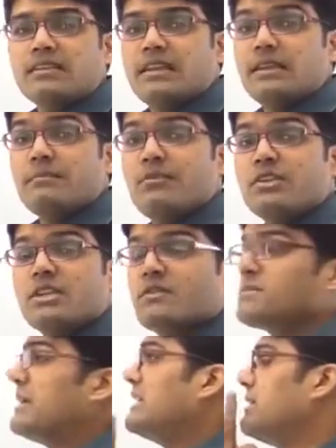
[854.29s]
It, it
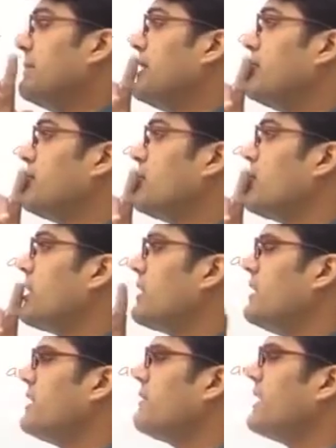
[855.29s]
was making a meaningful word.
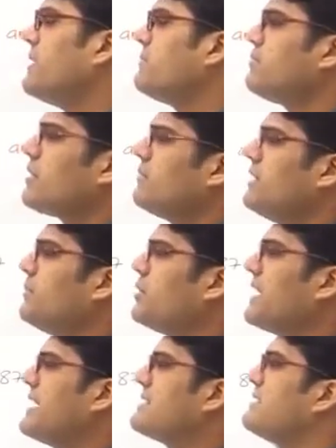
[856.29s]
Here we can probably
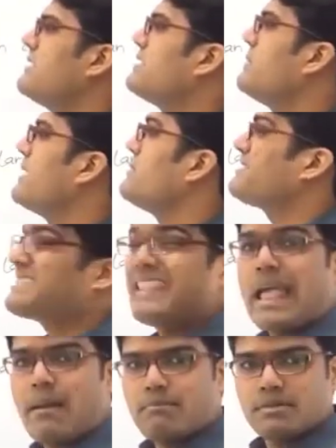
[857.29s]
put S. This becomes
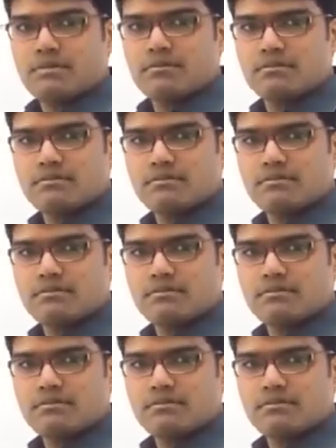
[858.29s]
slap.